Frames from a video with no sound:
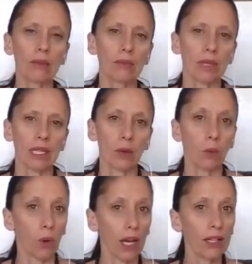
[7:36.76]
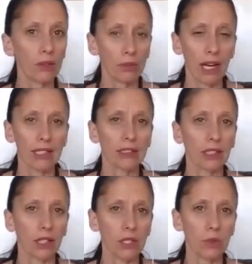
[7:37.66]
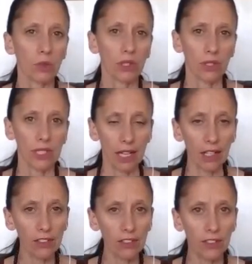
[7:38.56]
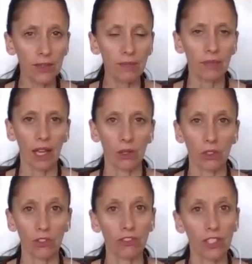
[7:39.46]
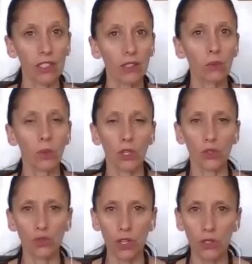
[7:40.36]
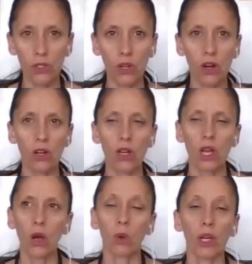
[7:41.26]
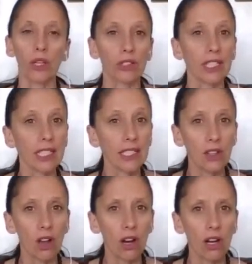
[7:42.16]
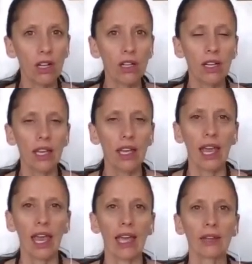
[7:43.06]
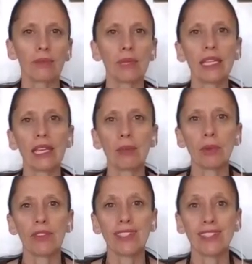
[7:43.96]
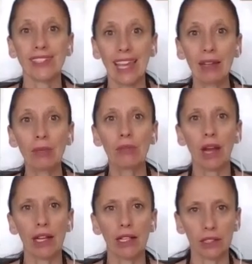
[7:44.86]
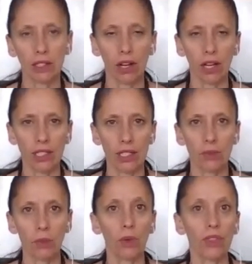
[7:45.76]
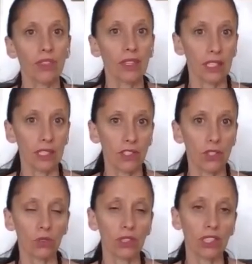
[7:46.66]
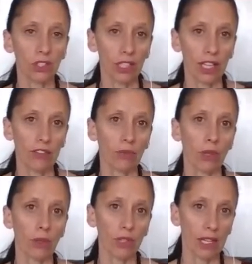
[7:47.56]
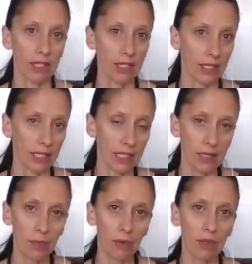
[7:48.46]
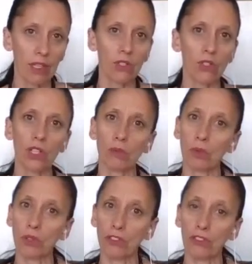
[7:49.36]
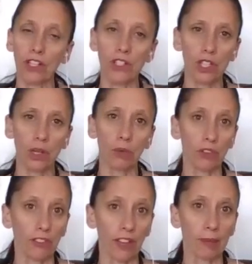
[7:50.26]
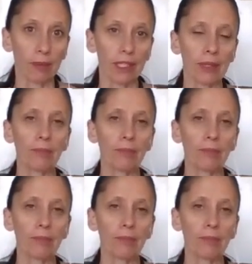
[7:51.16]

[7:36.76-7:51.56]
being, one, radically honest with yourself, how you feel, what your triggers are, what your needs are, and being able to then be radically honest with the individual in your life, whether that's an intimate relationship or a friendship or family,